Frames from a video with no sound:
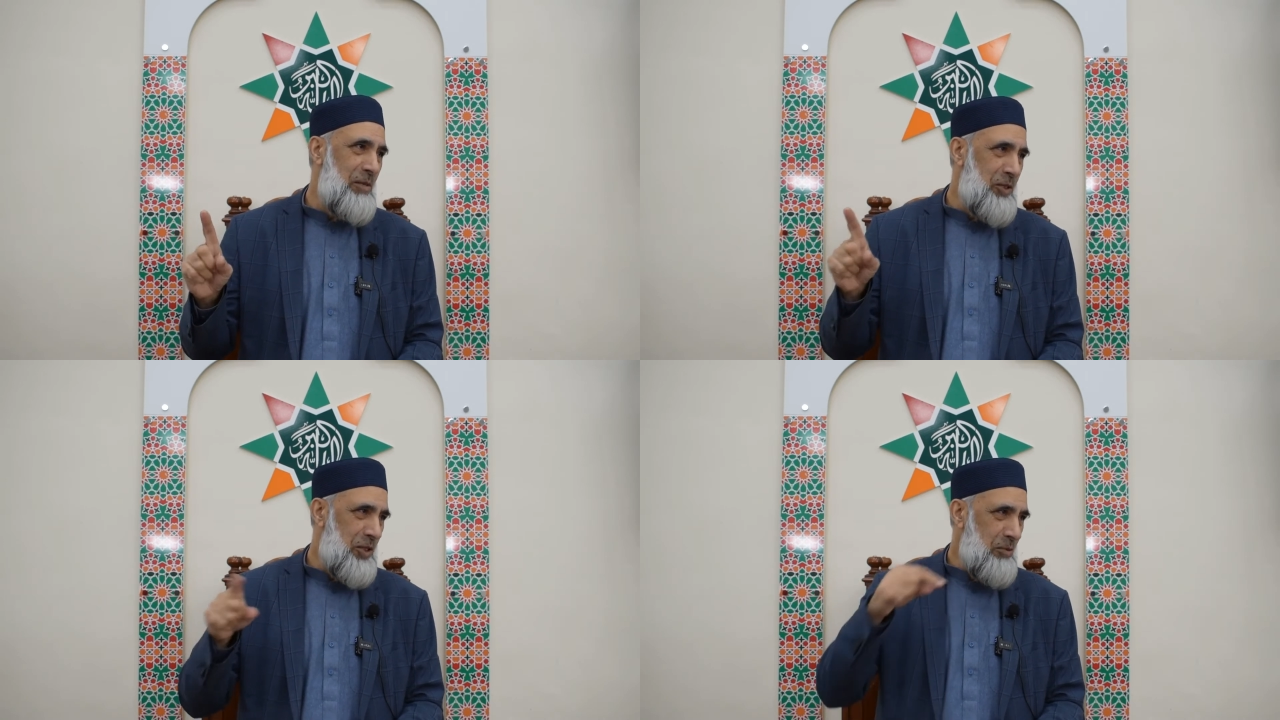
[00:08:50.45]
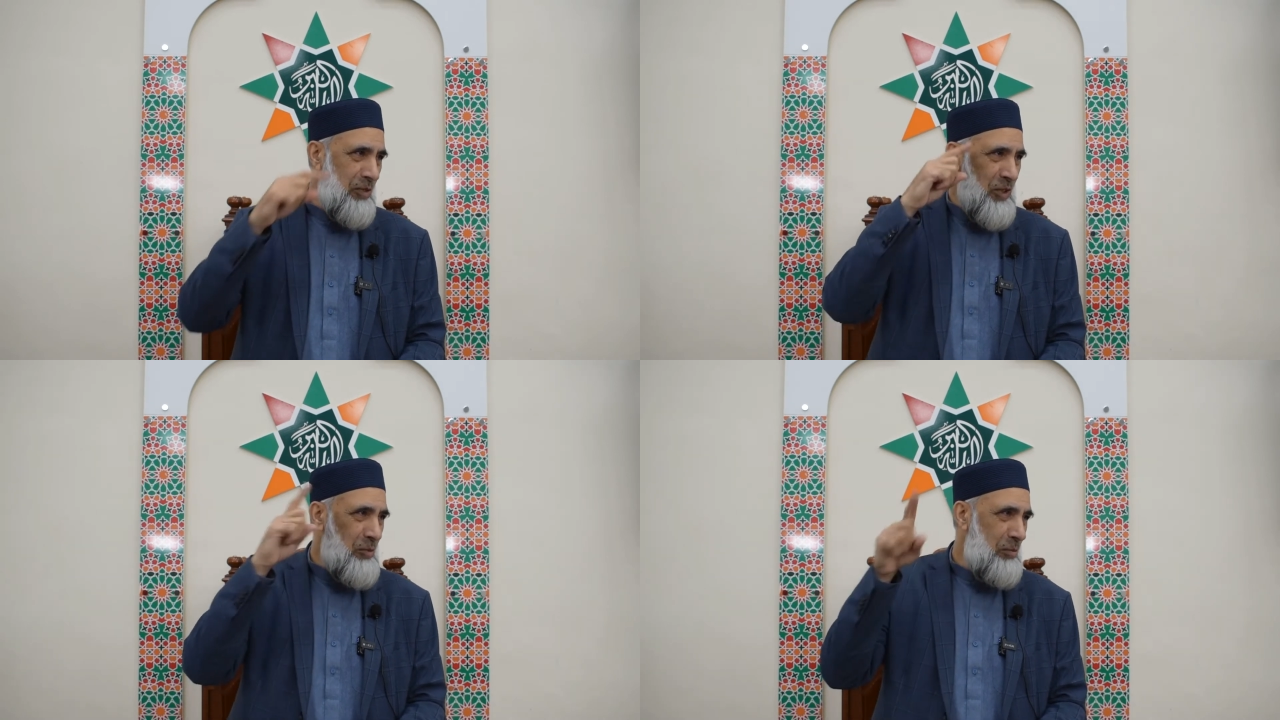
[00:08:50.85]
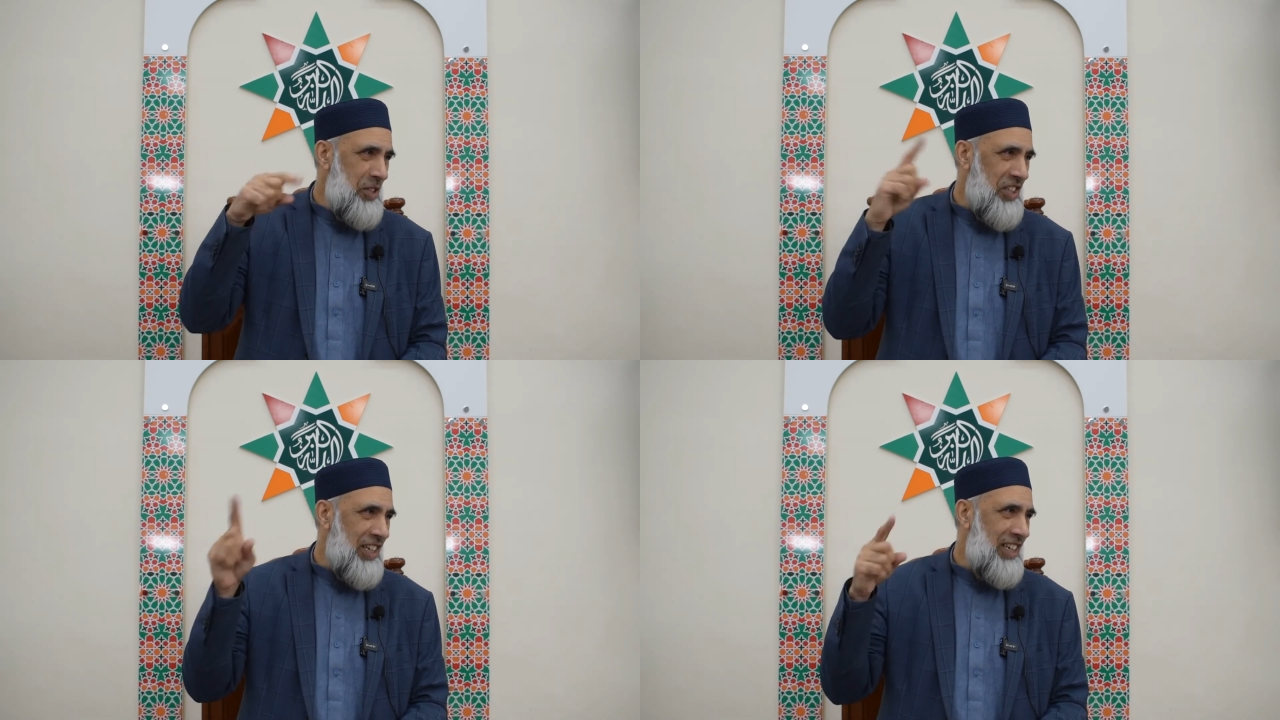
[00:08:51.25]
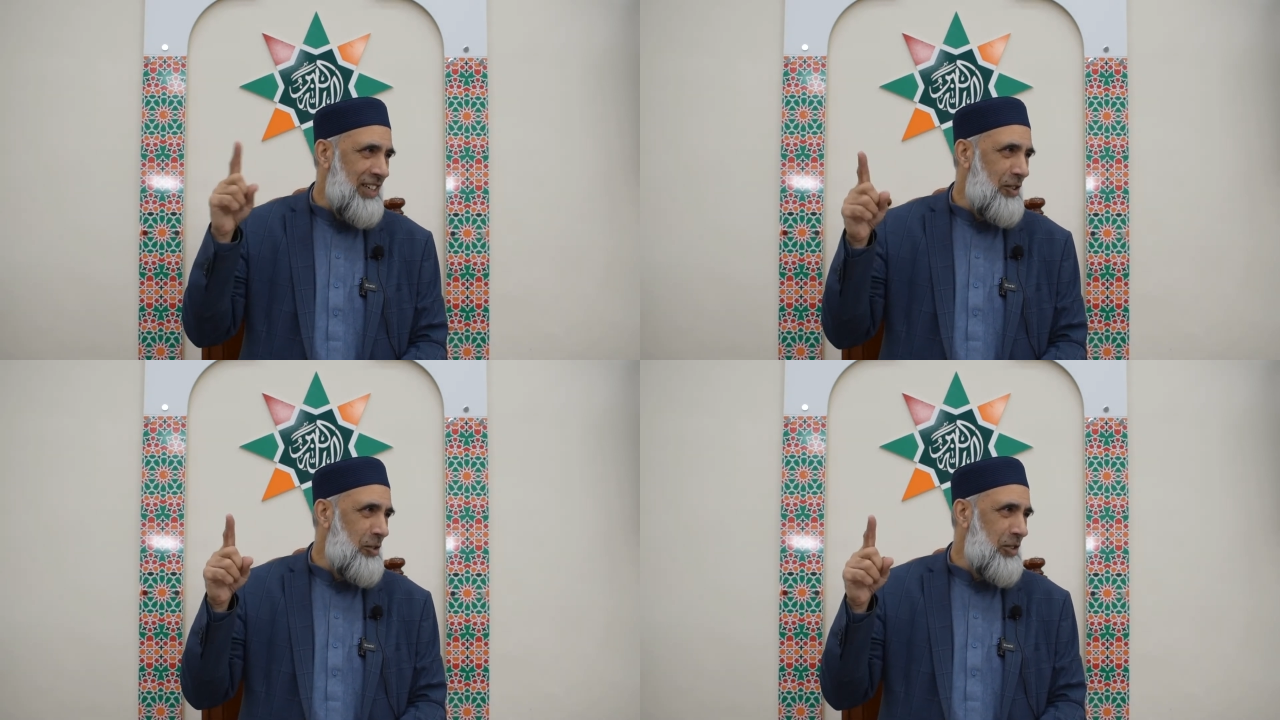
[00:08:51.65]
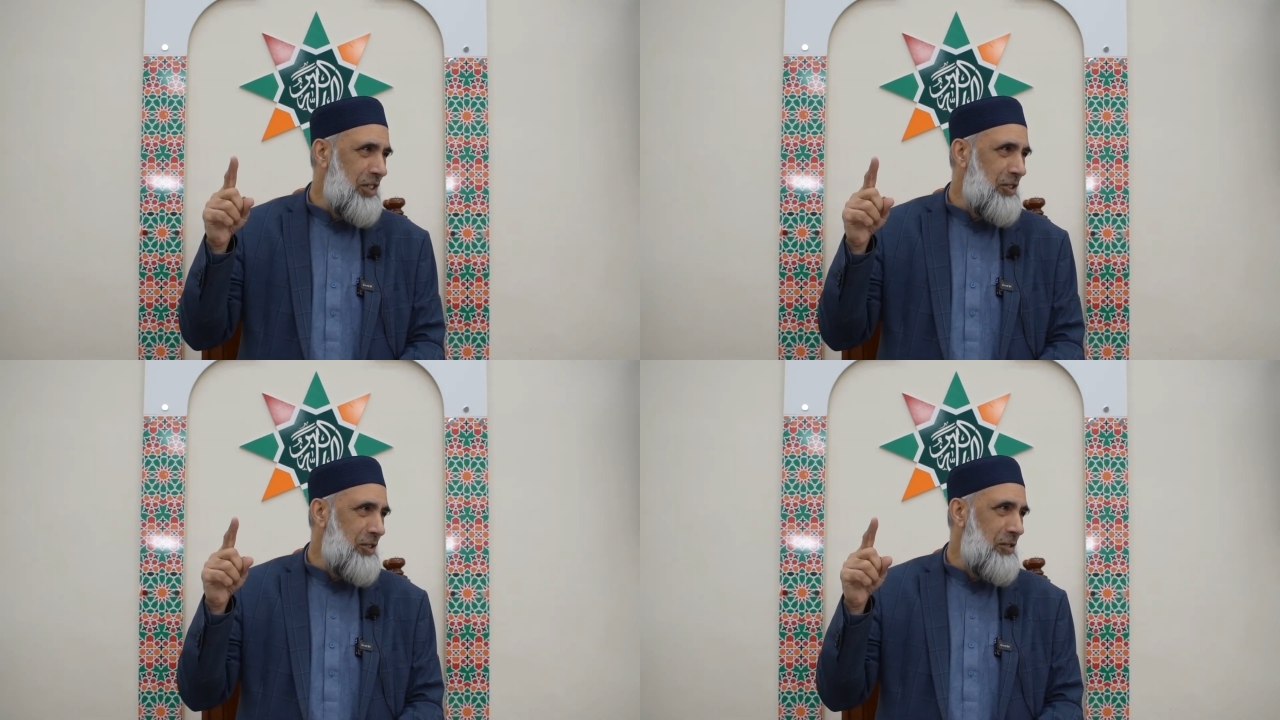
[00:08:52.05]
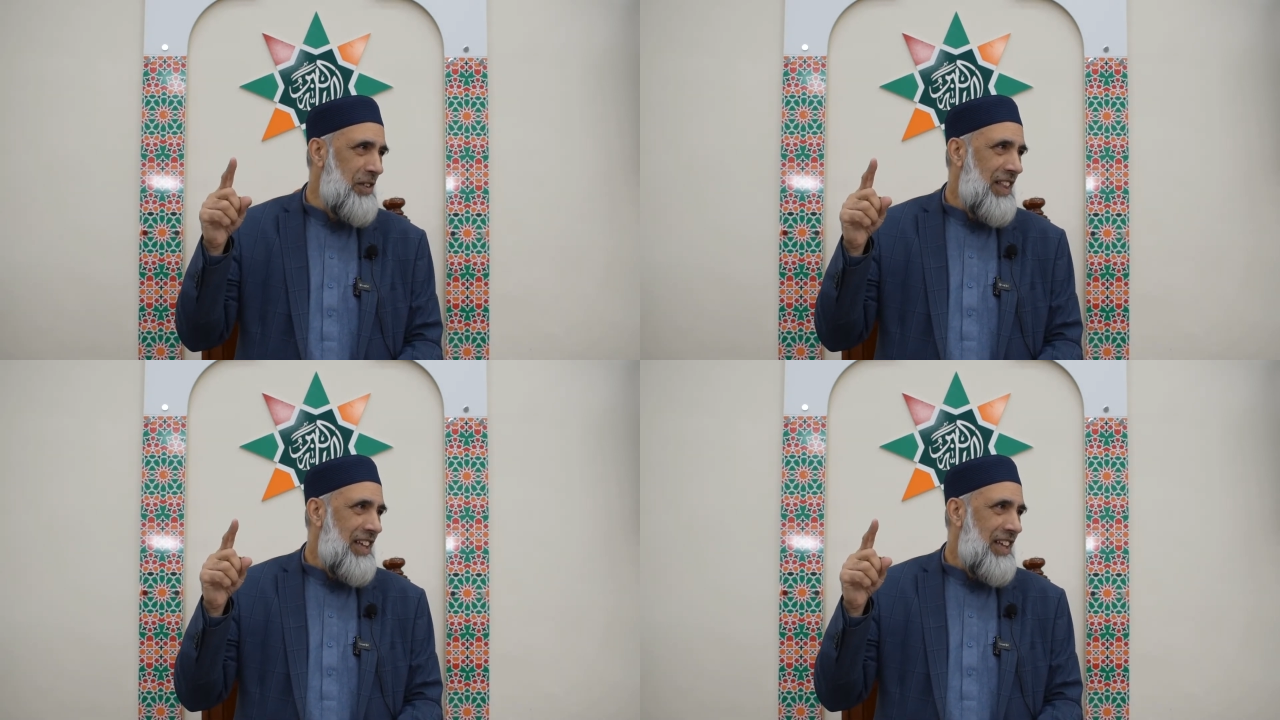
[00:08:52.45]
some of you would be thinking, oh, you know,